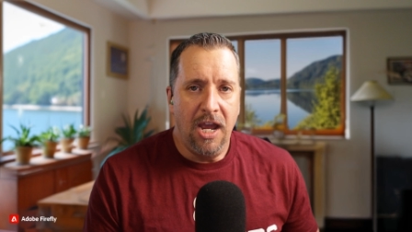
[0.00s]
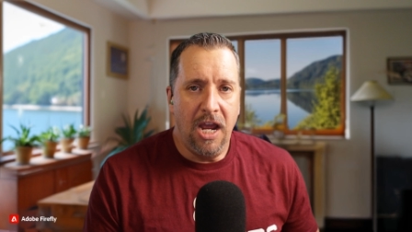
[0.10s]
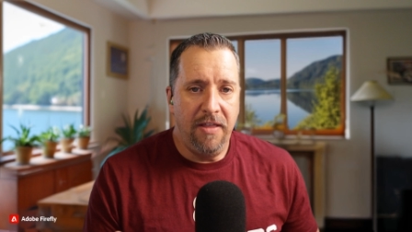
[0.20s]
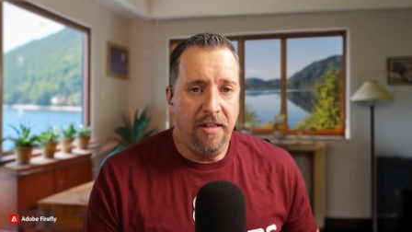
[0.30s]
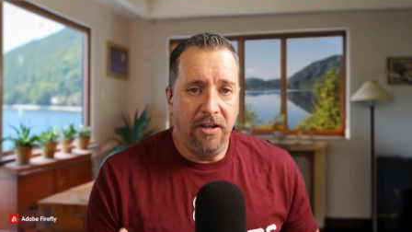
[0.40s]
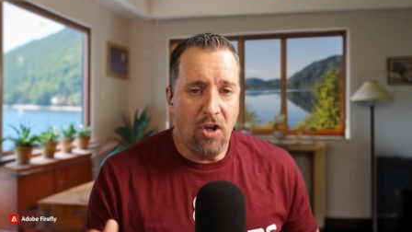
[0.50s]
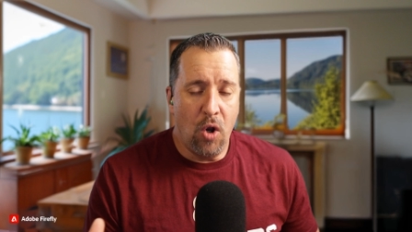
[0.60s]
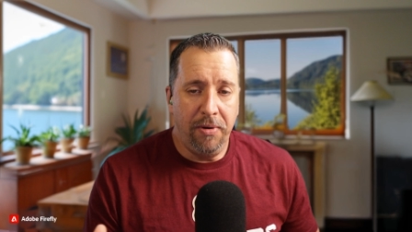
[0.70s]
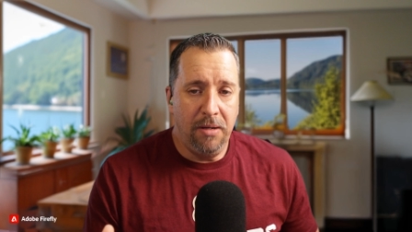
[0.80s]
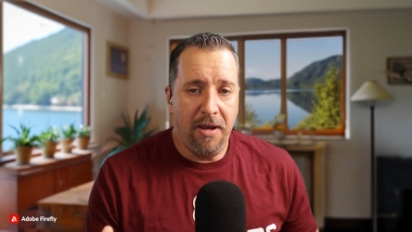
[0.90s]
and then like
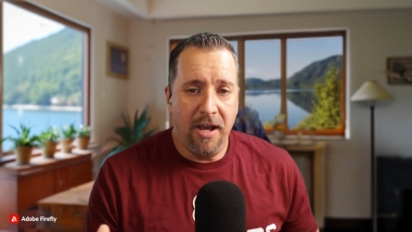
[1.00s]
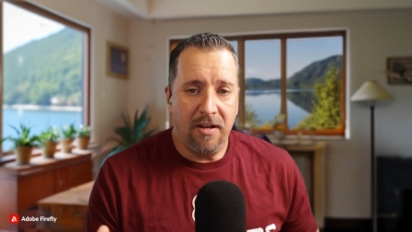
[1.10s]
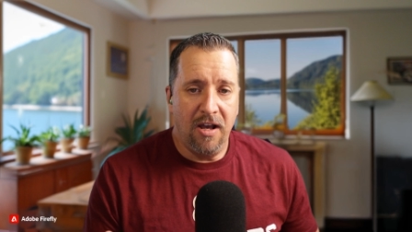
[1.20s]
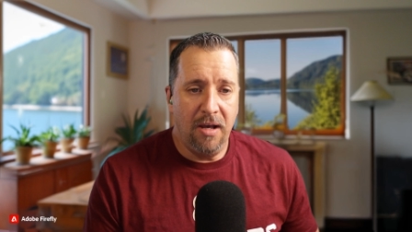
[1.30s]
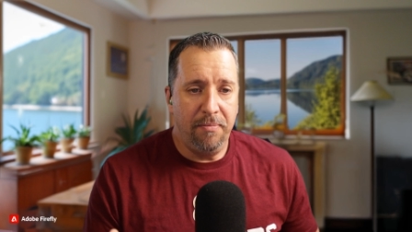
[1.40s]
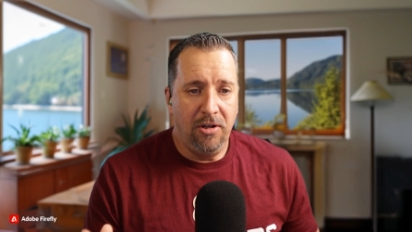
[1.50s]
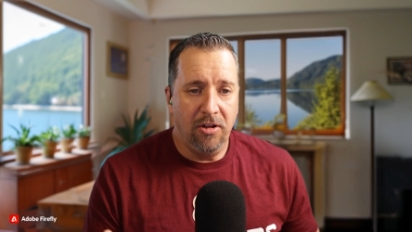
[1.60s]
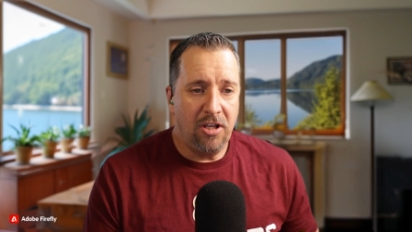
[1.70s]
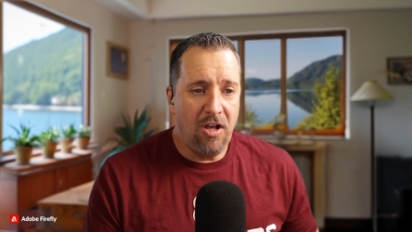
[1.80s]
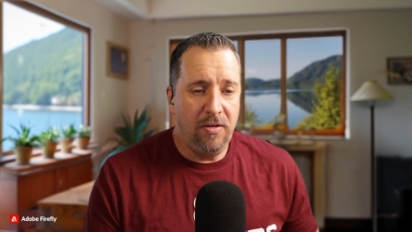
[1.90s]
open it back up and you're
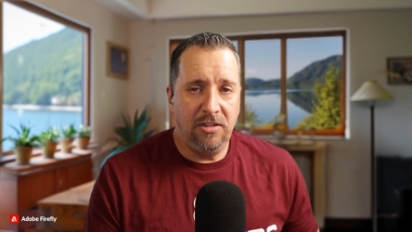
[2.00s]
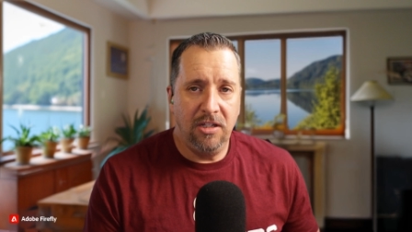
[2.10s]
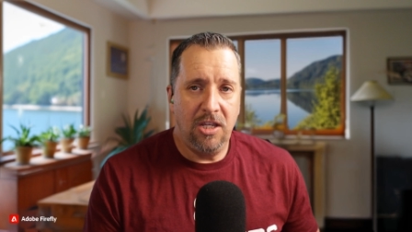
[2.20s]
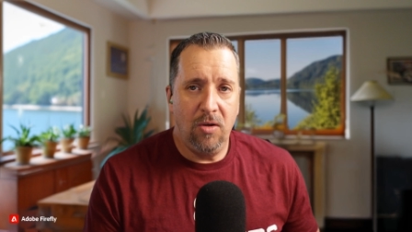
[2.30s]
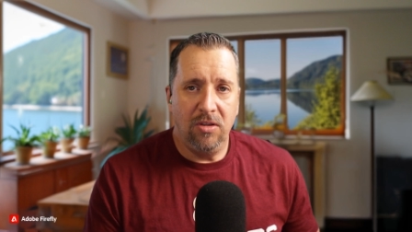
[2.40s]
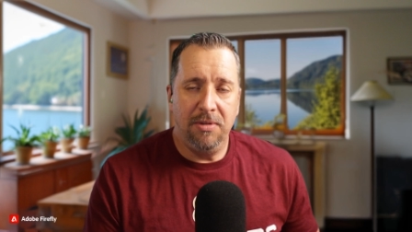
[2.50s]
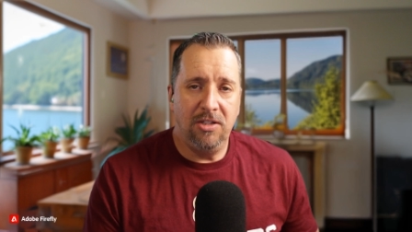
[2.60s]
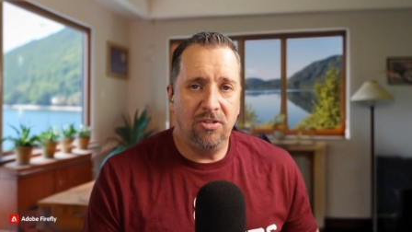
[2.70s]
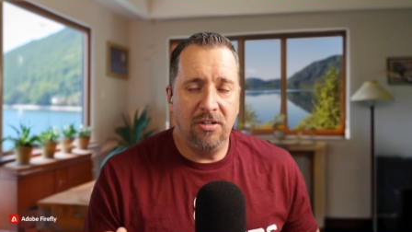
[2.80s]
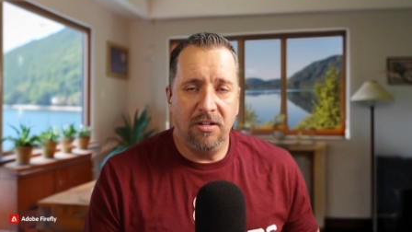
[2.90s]
like, oh, isn't it cute? The
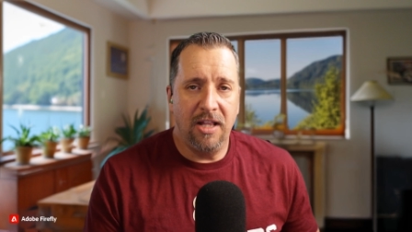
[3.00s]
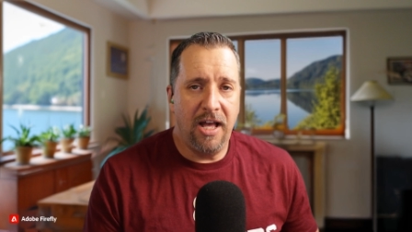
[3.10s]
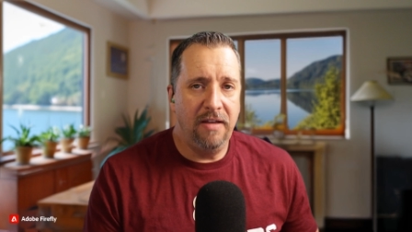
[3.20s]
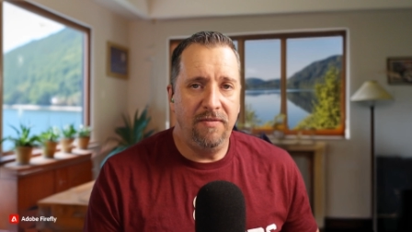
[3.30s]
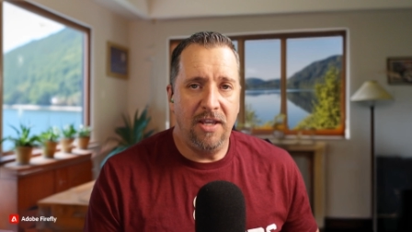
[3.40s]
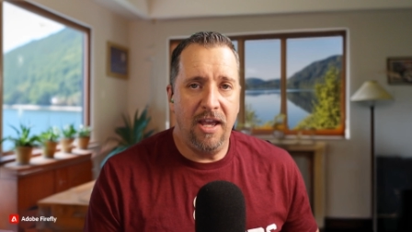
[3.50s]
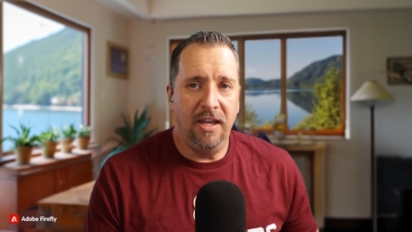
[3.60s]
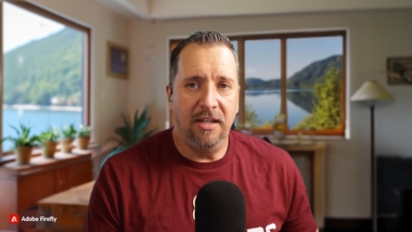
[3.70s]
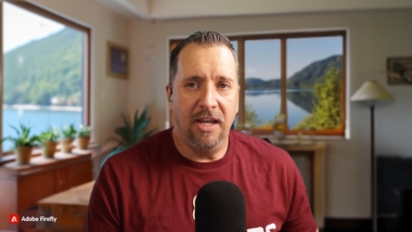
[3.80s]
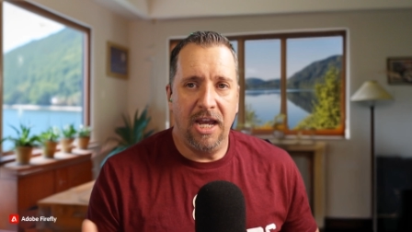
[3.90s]
bees are still alive. Yay.